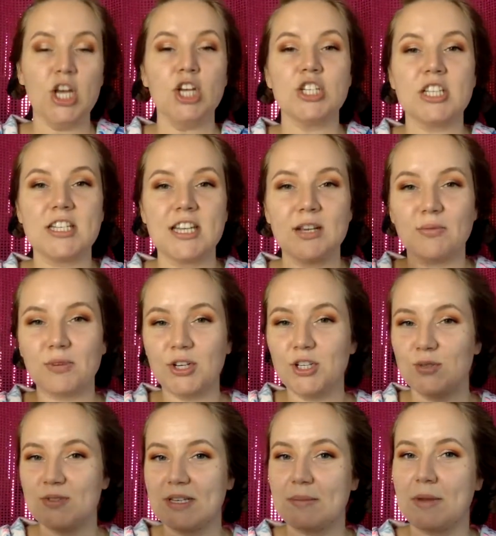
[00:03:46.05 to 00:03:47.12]
Today we're
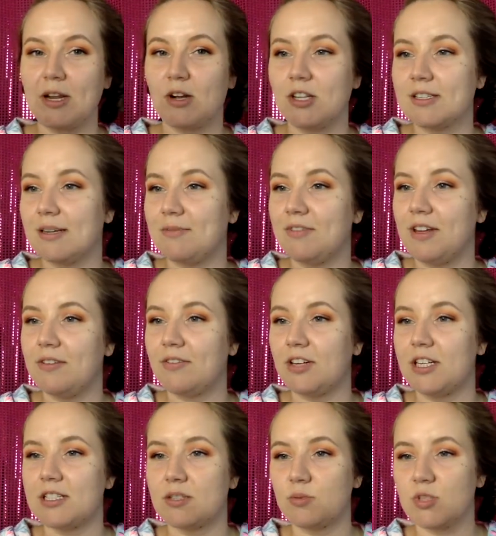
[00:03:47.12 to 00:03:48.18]
using my all-time
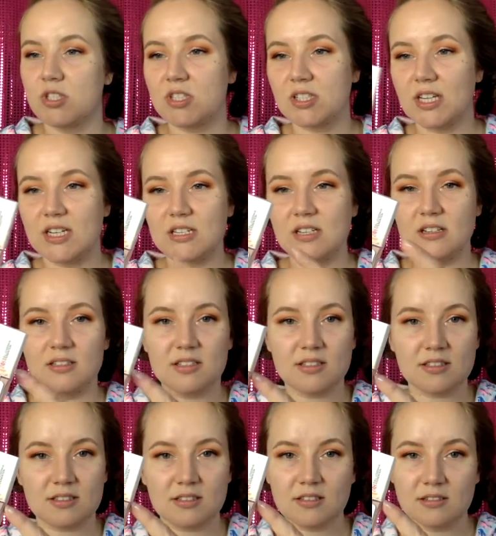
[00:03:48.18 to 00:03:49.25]
favorite, which kind of
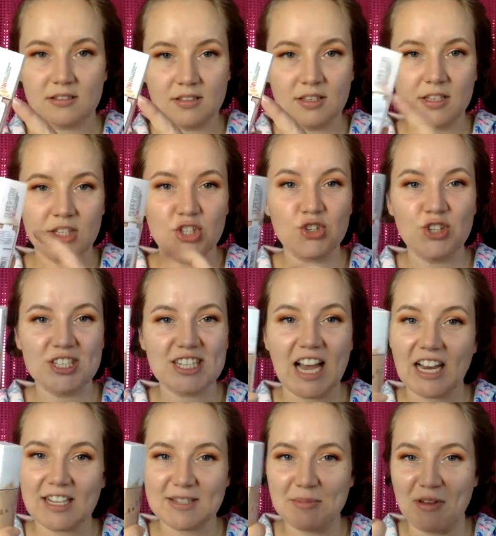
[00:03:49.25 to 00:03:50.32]
looks, you can tell
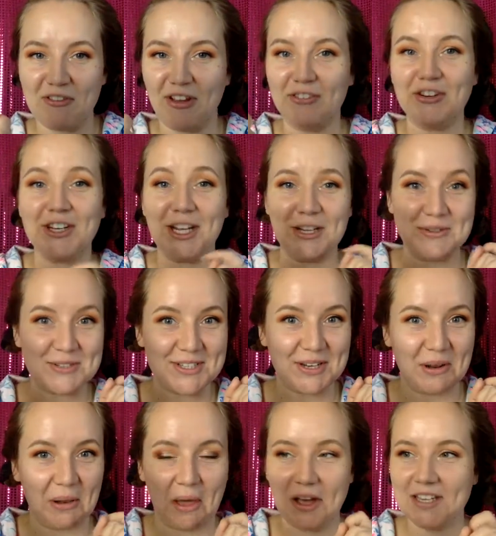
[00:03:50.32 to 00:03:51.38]
it's my favorite, I use it a
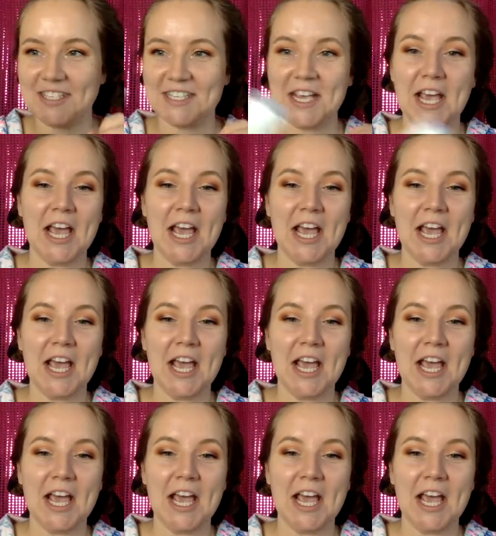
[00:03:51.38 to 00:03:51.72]
lot.